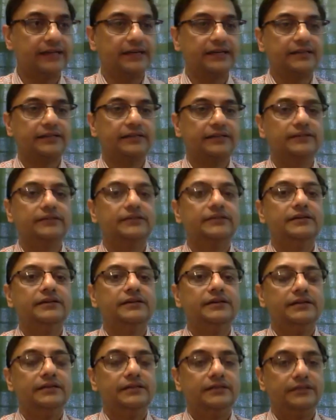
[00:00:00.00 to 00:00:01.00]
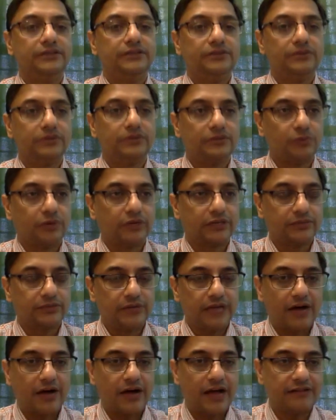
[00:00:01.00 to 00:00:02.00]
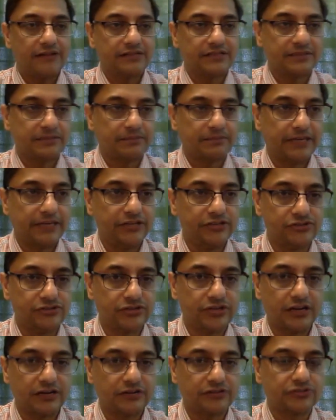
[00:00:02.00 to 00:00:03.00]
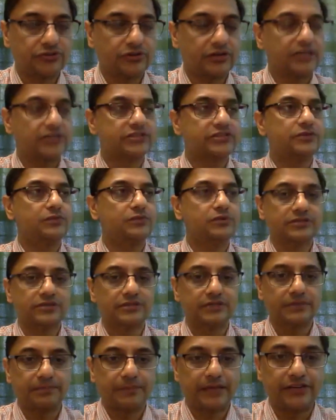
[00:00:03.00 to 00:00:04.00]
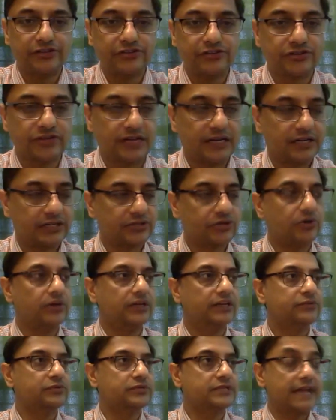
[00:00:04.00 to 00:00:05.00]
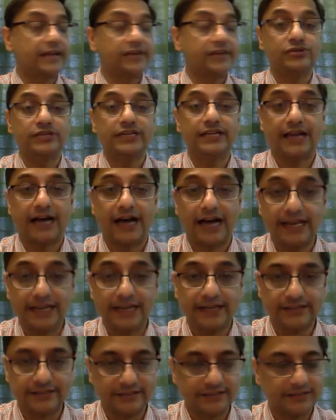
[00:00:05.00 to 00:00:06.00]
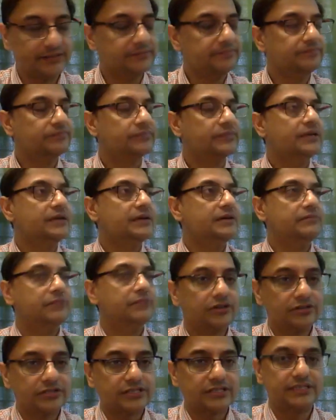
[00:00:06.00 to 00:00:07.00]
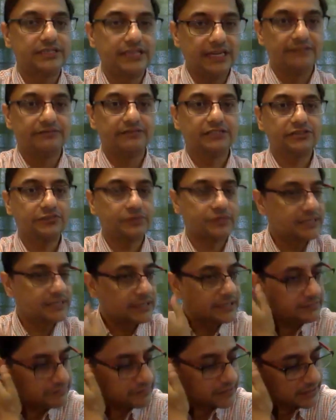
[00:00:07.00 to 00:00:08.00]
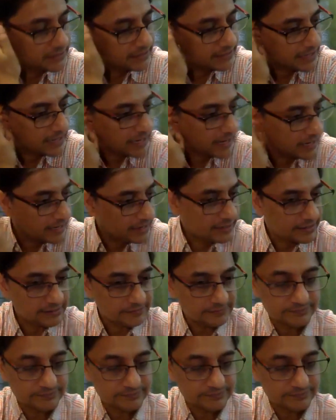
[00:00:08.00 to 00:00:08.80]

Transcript: that you know what you now have as the peninsula of Saurashtra wasn't a peninsula at all. It was actually an island because sea levels were significantly higher.